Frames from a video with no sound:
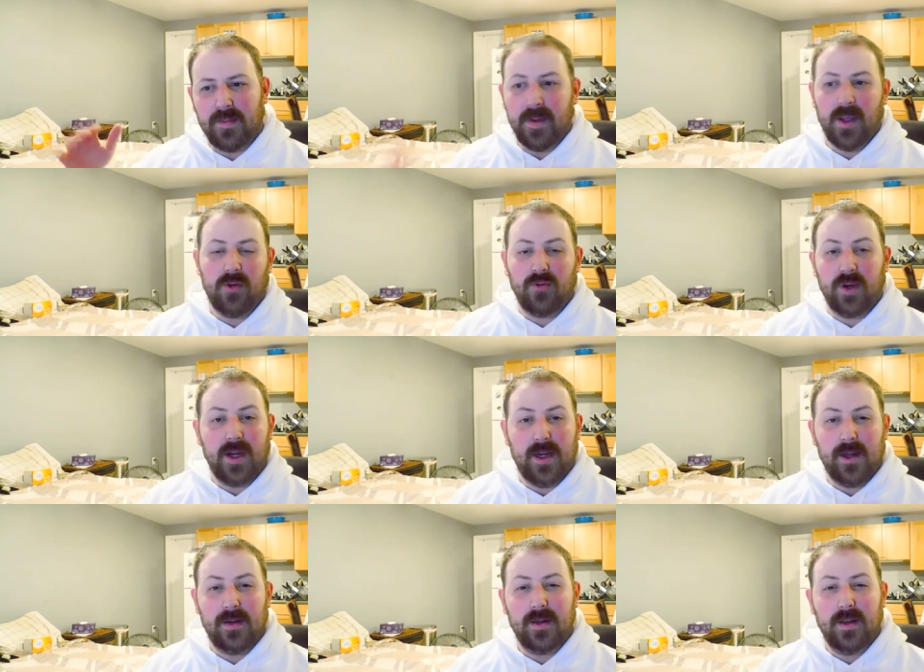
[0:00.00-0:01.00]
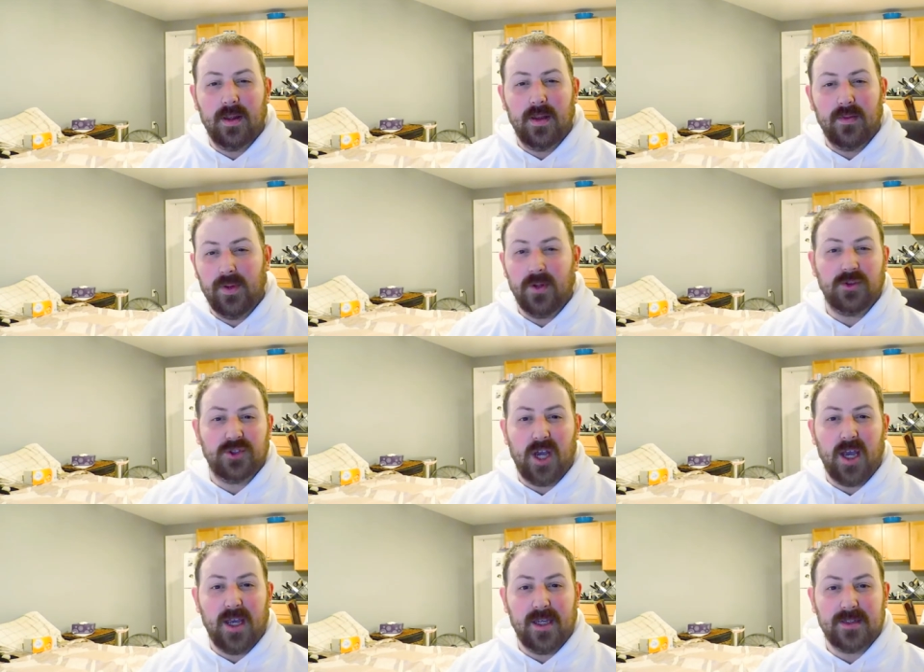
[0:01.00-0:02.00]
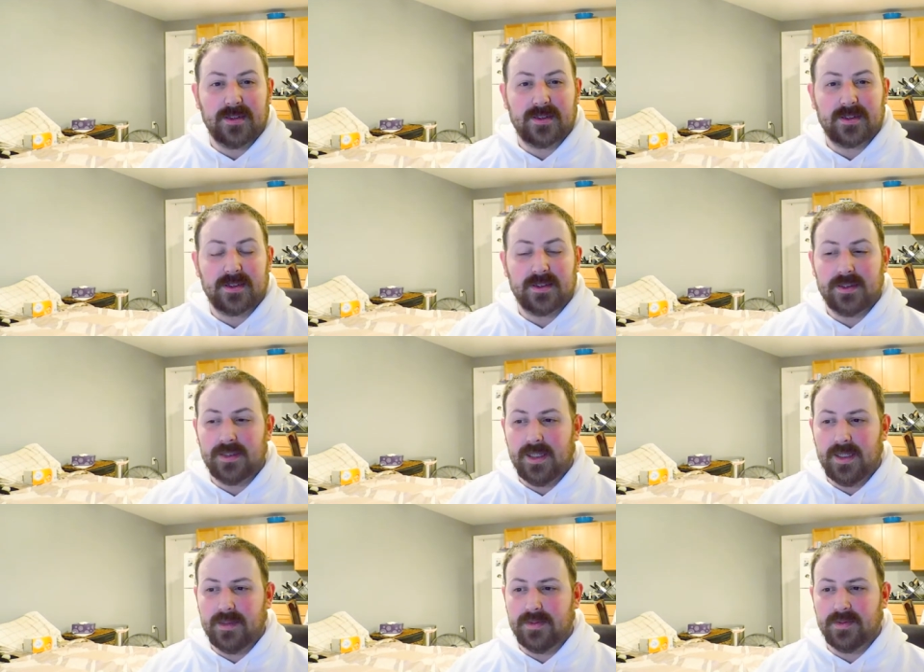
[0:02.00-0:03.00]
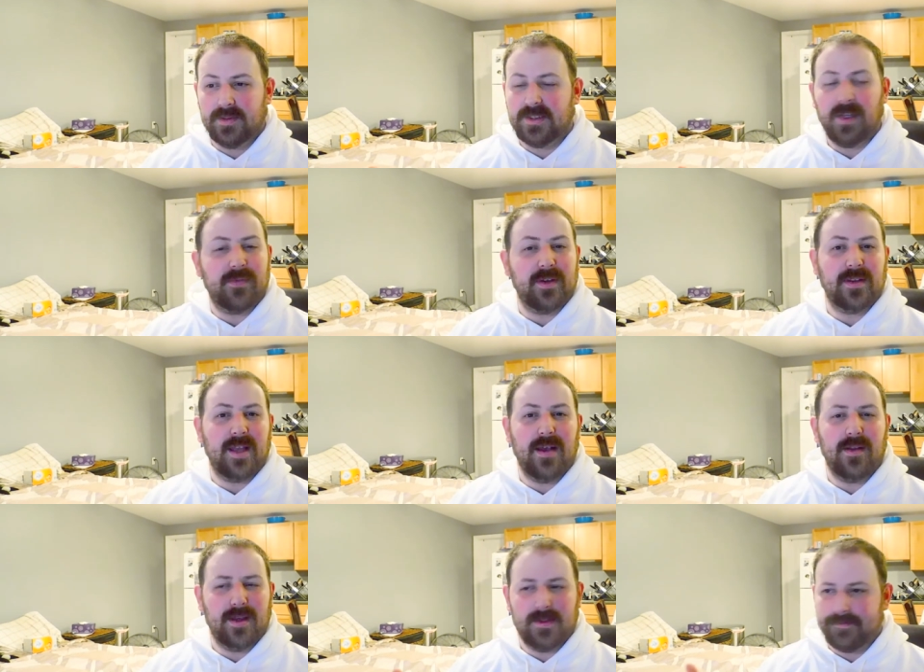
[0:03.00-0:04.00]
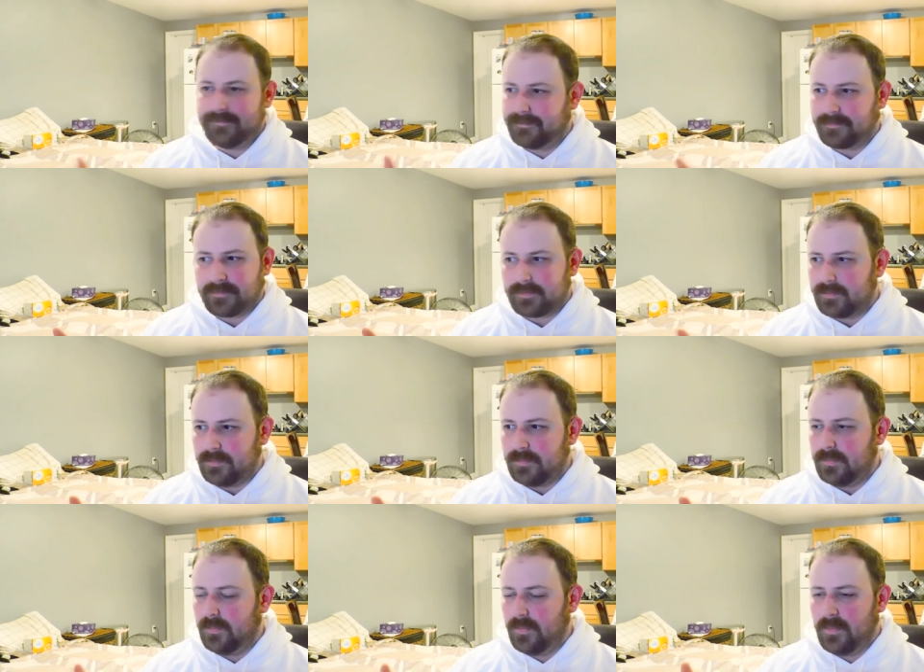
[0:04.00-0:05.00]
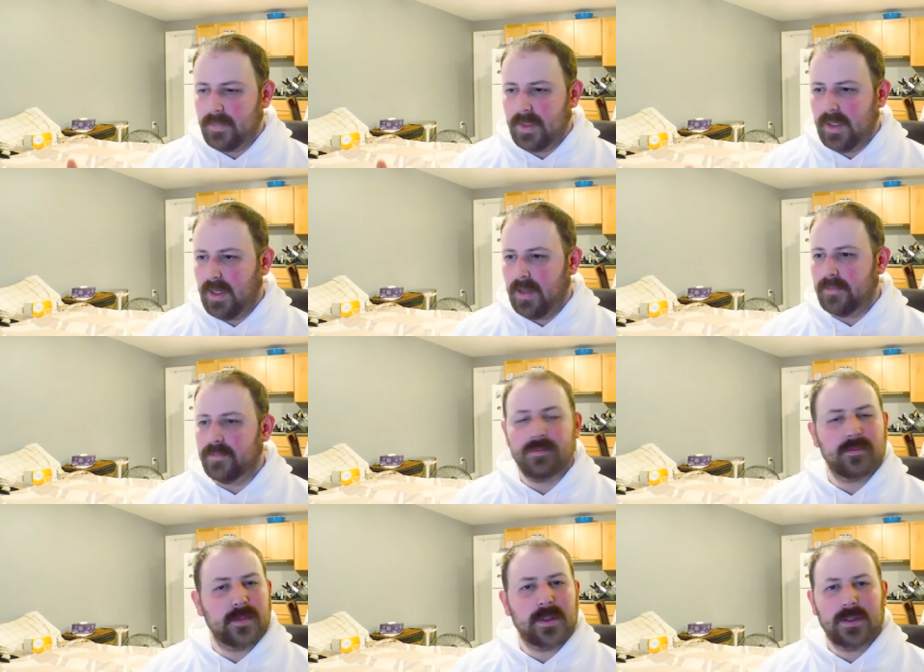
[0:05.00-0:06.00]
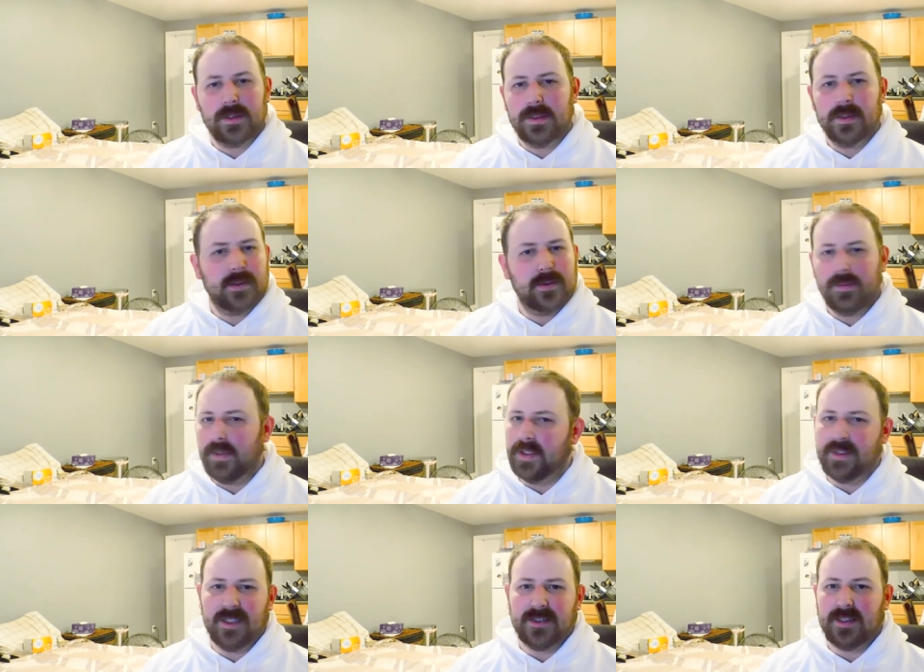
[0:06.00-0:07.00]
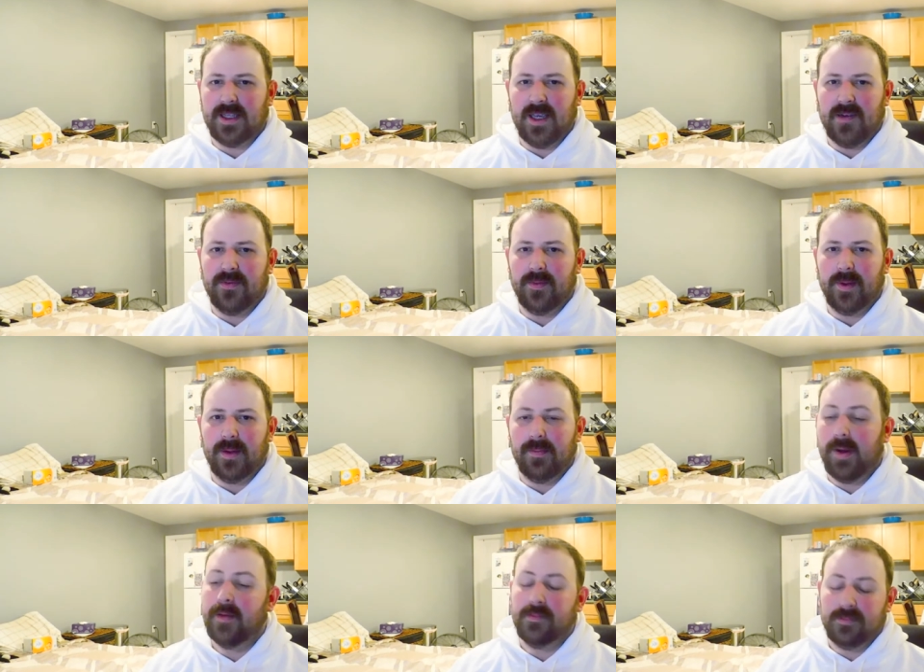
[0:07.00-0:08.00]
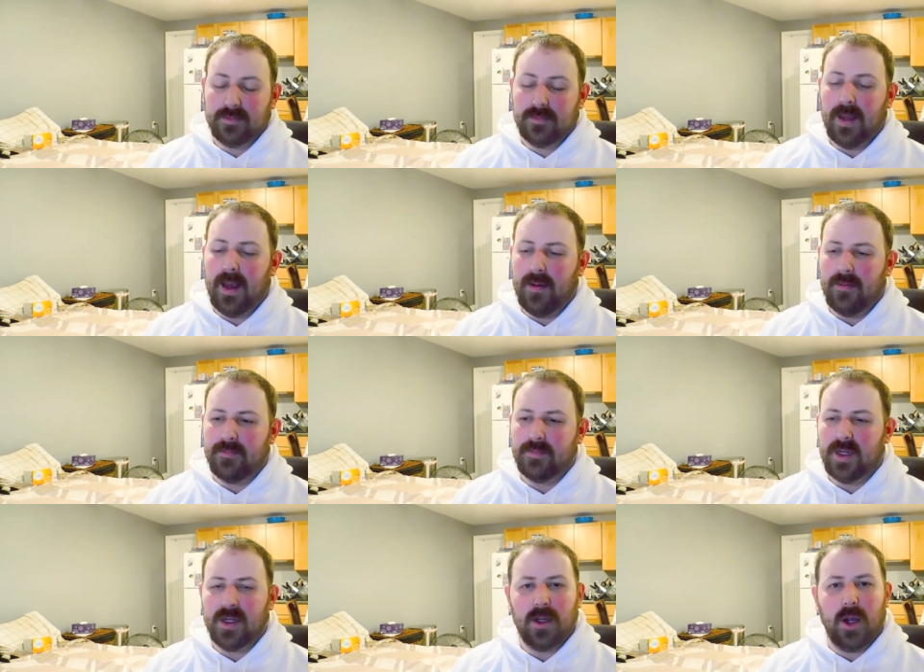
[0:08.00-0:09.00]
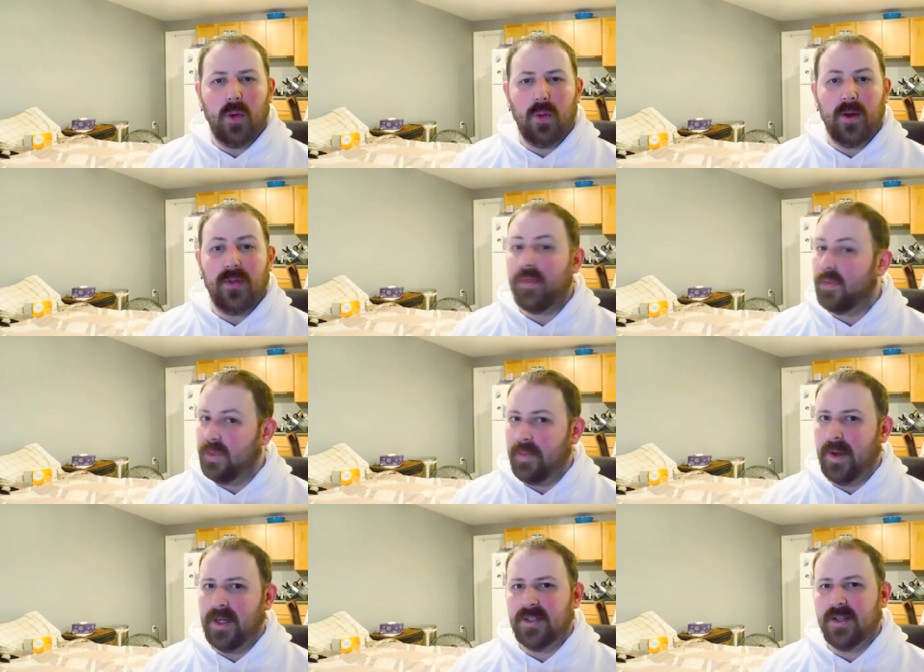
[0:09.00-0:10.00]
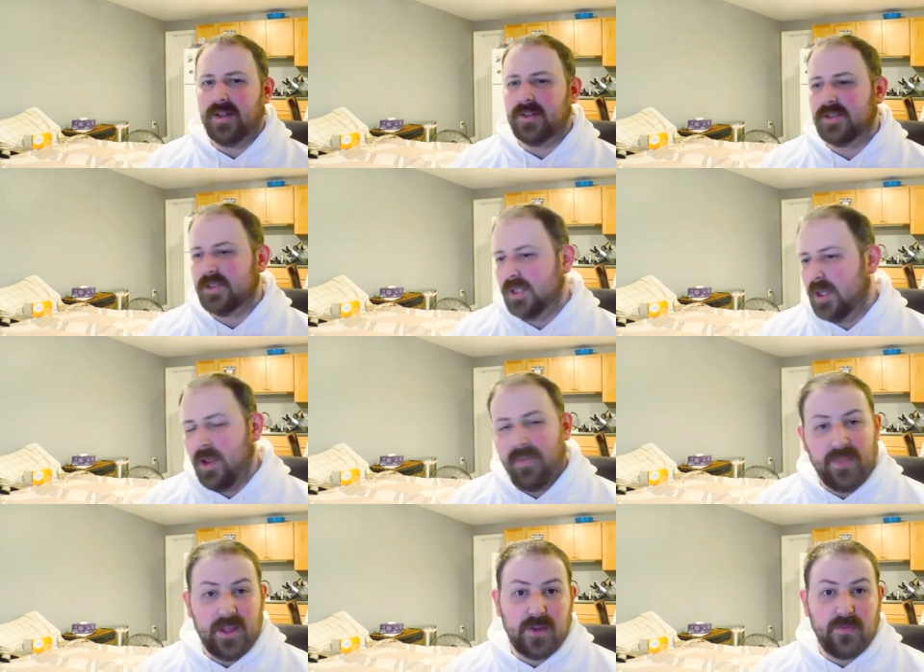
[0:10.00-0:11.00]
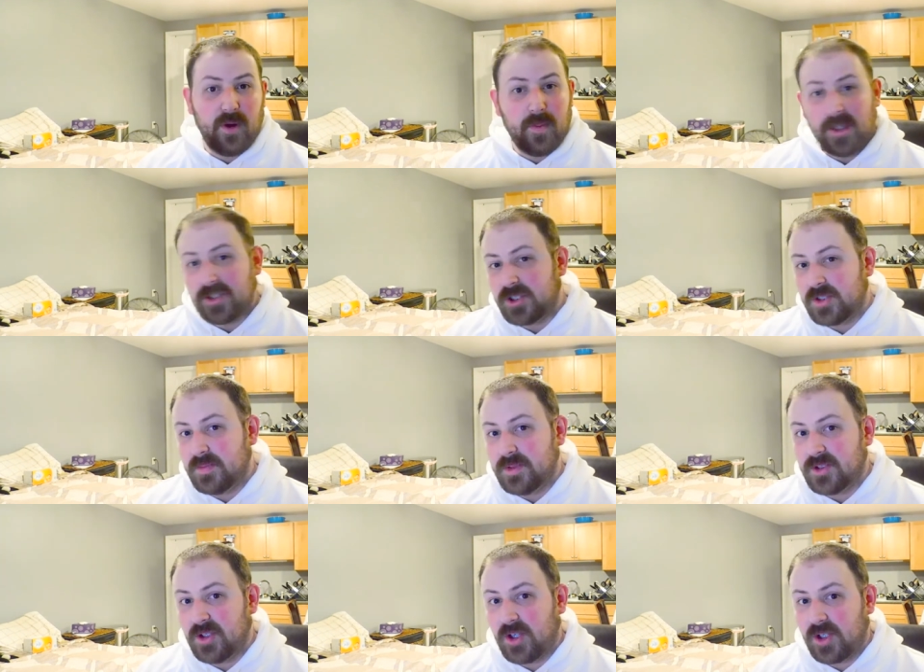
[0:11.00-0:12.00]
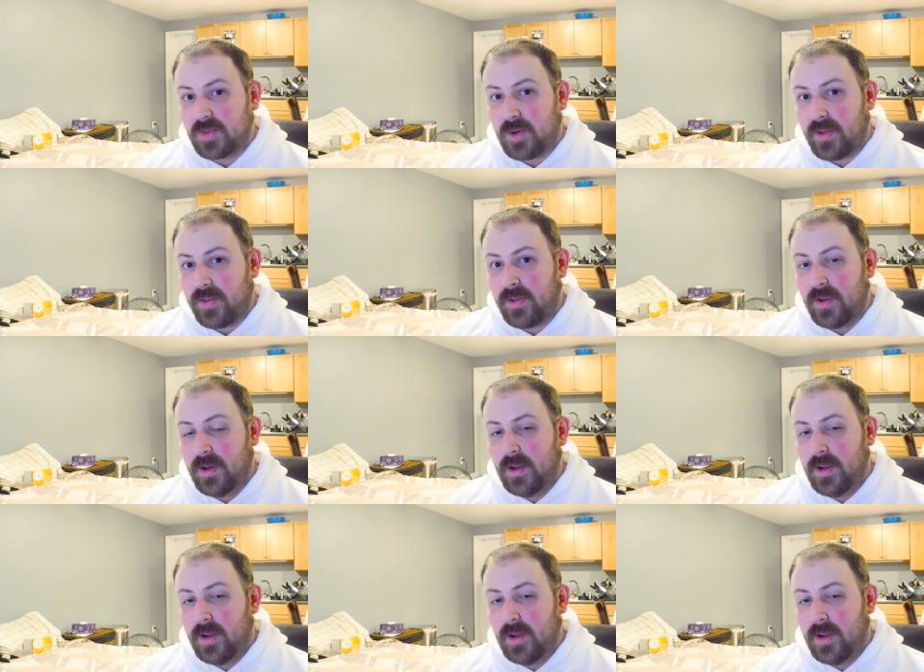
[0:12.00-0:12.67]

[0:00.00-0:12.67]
The Big Green, Little Giants, and stuff like that, like, you know, really takes the cake for me. But I'm going to go with the Mighty Ducks. Thank you very much, Mr. Ducksworth.